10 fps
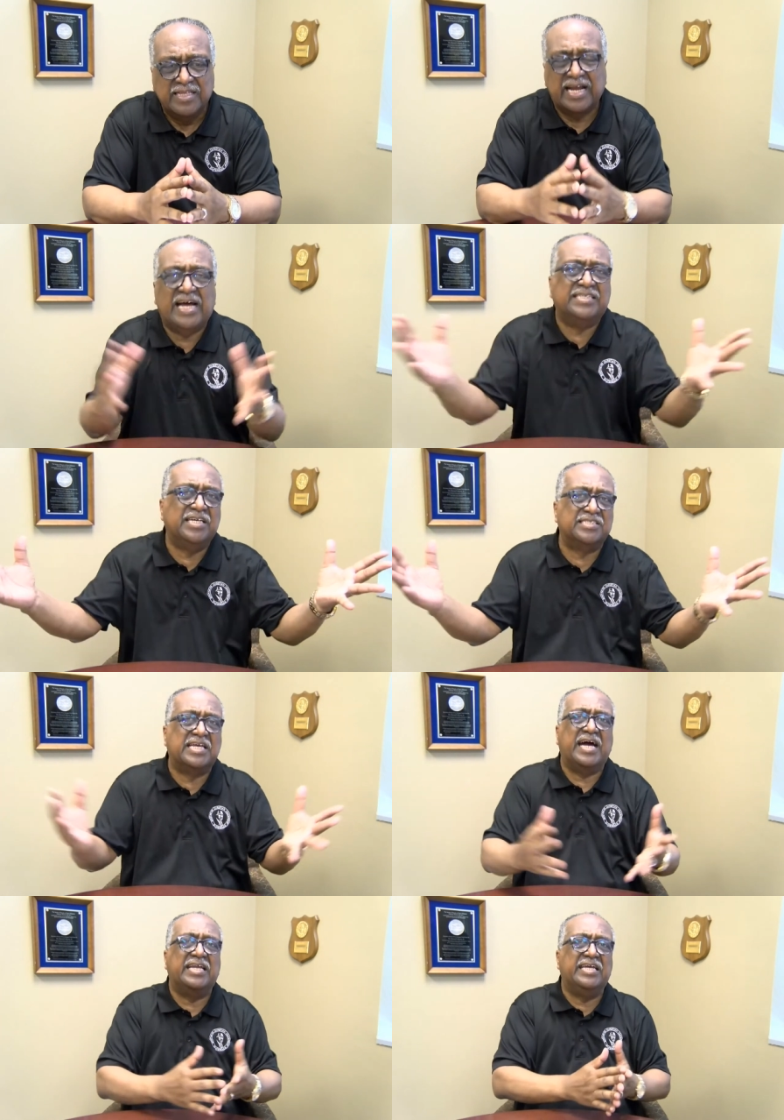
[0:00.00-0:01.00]
that I
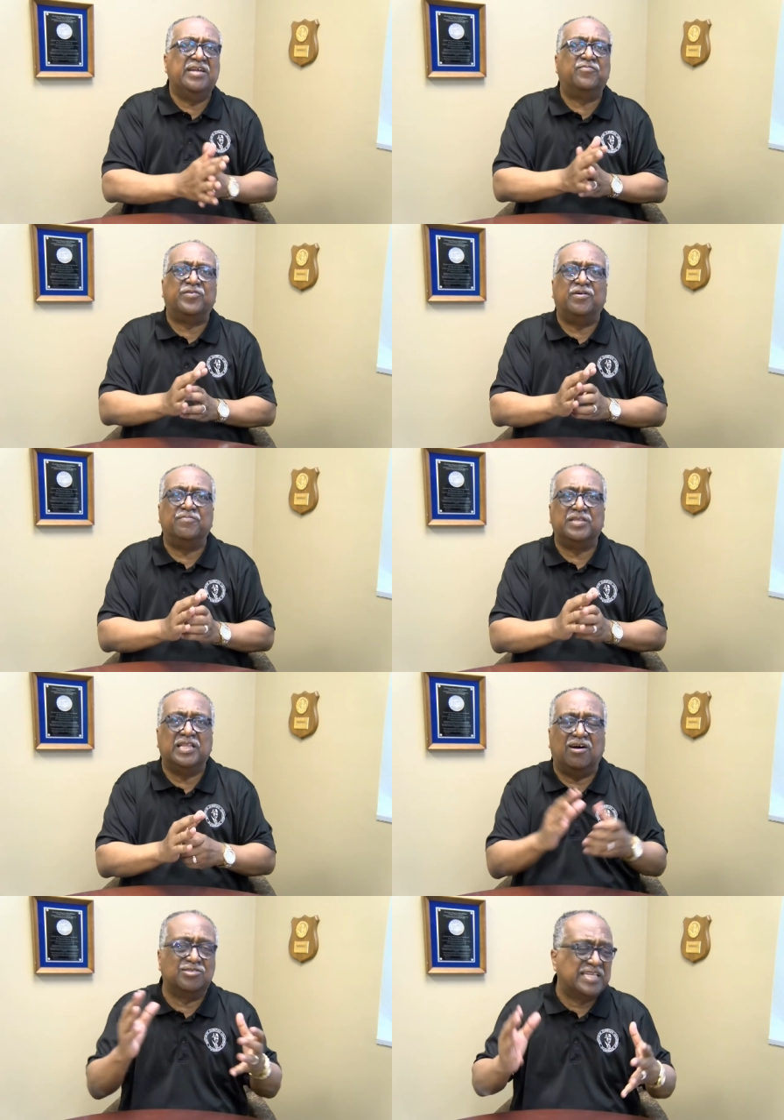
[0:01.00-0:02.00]
just got in from
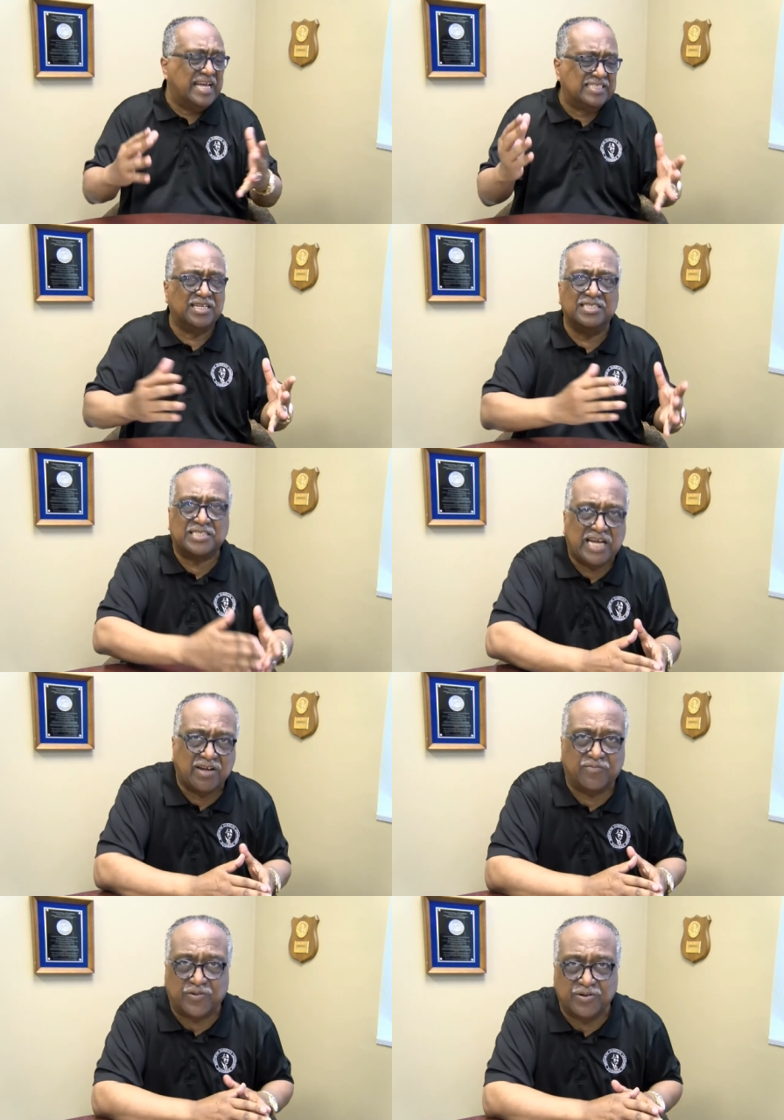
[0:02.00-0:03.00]
Los Angeles,
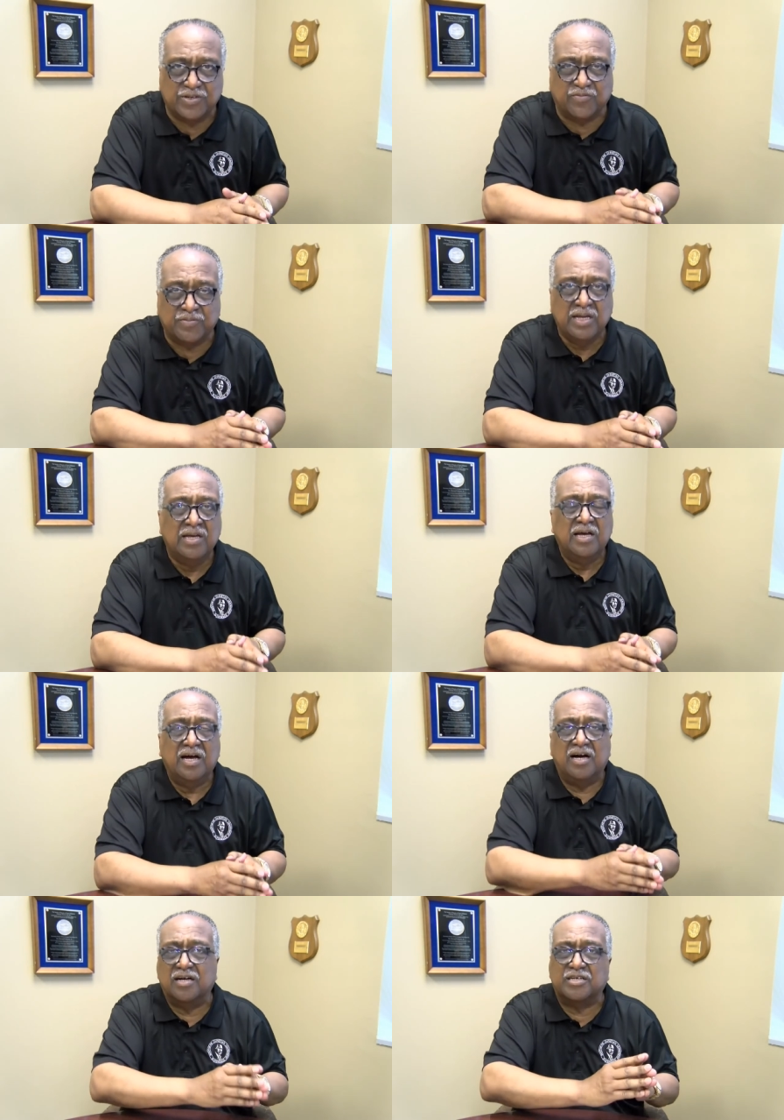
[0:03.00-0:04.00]
California,
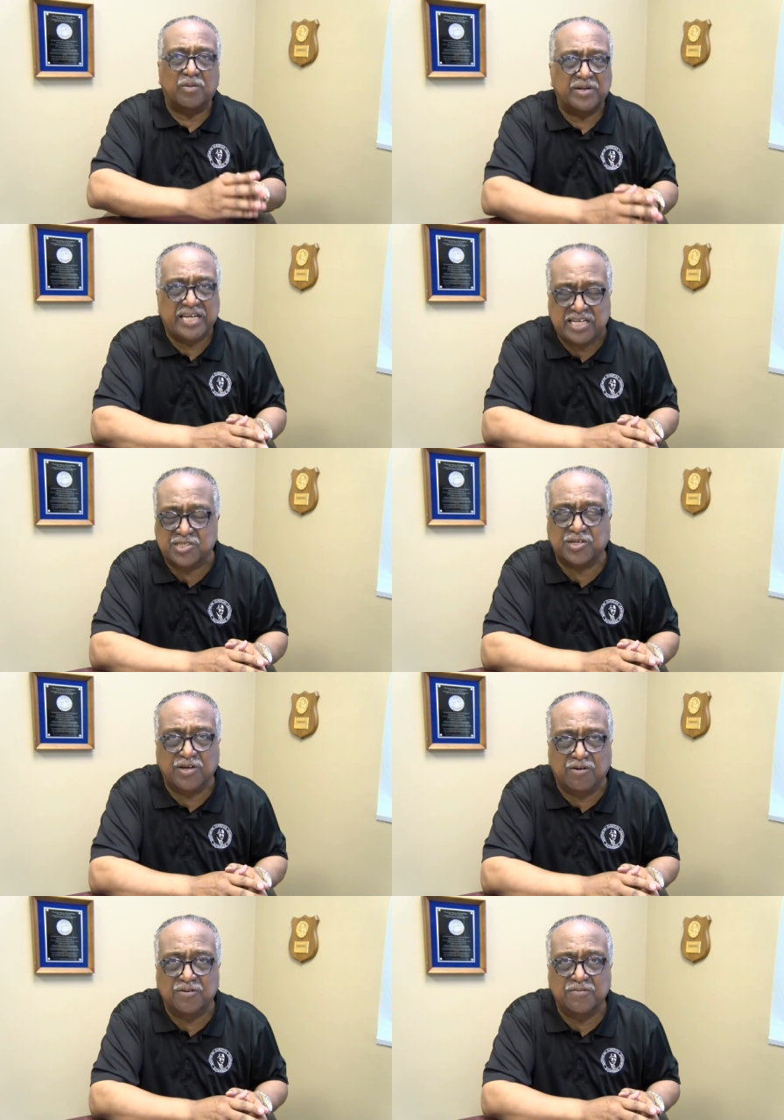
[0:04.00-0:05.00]
a couple of days
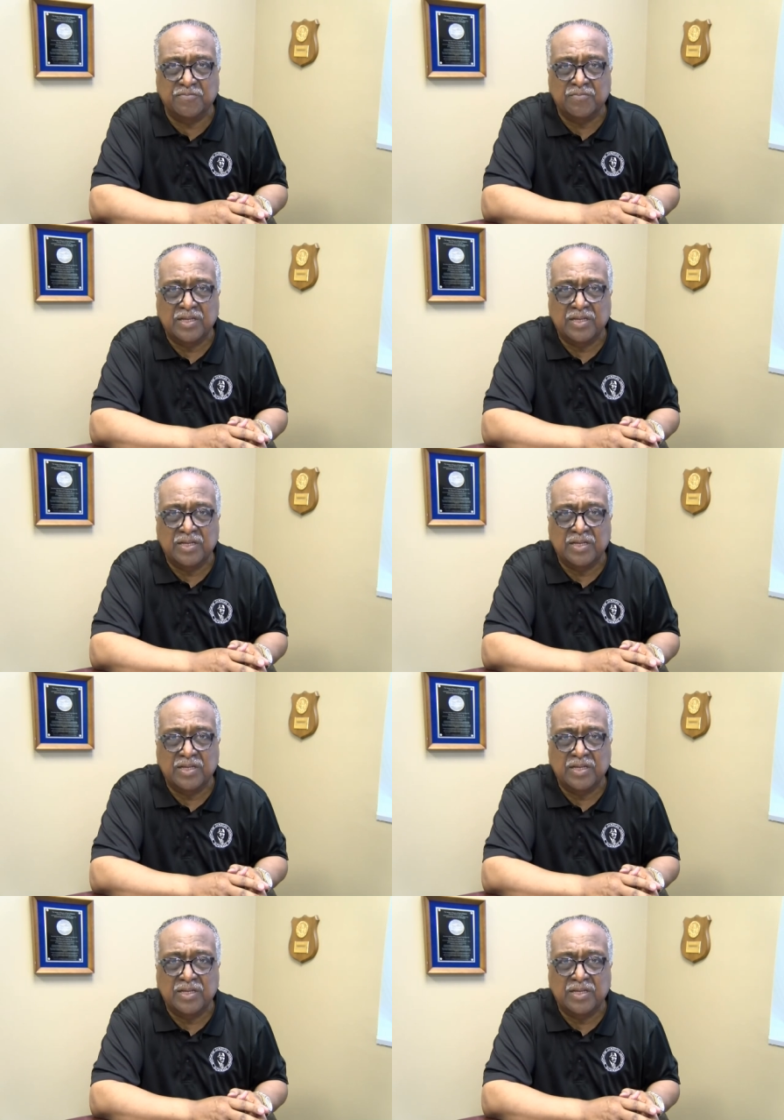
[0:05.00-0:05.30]
ago.